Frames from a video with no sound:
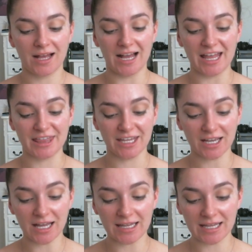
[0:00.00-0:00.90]
I think
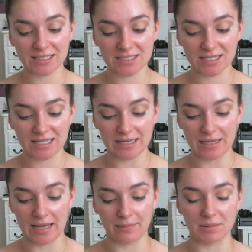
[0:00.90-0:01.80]
I liked it.
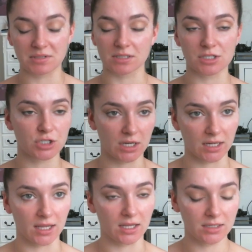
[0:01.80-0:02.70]
I'm just going to try it
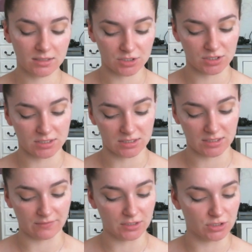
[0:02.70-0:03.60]
again just to see
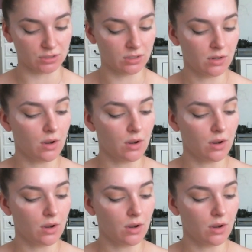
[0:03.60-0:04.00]
if I do.